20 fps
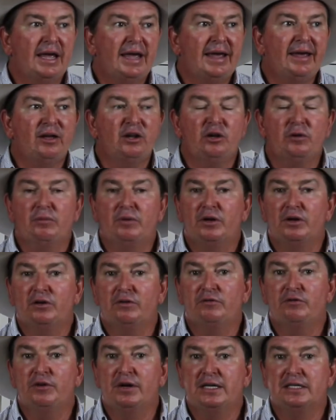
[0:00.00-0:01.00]
element
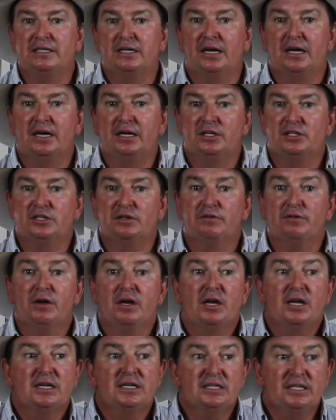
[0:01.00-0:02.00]
of dressage, of
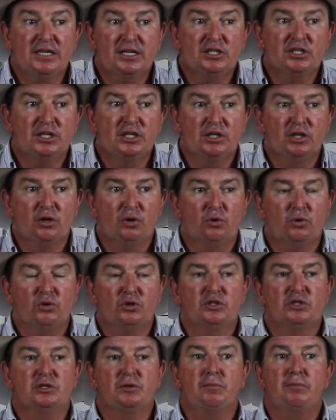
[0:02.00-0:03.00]
teaching the
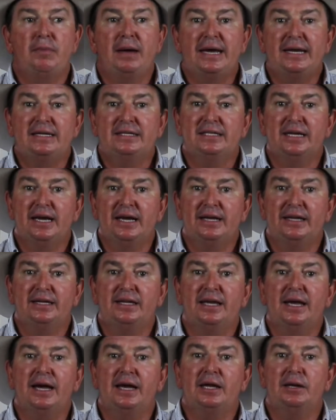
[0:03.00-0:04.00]
horse to maintain
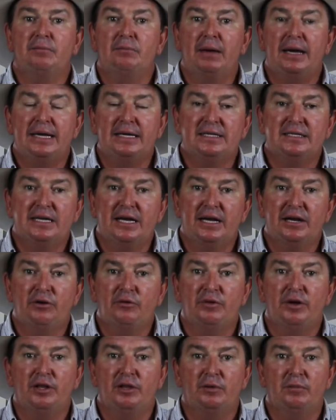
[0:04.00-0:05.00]
gait, maintain
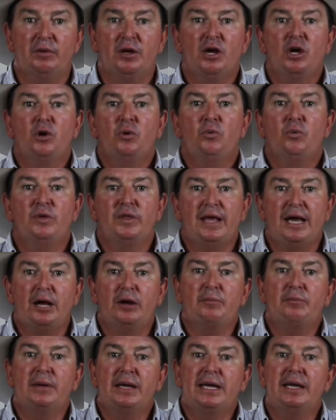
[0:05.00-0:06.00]
rhythm
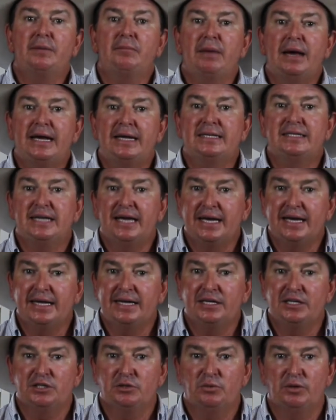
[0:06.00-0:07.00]
without being
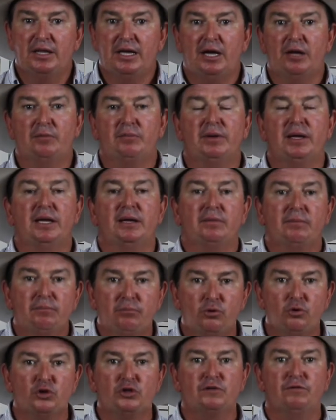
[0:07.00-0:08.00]
maintained, without being
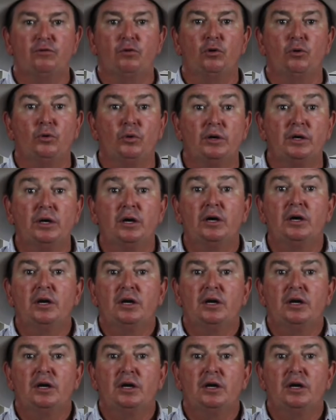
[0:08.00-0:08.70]
pushed forward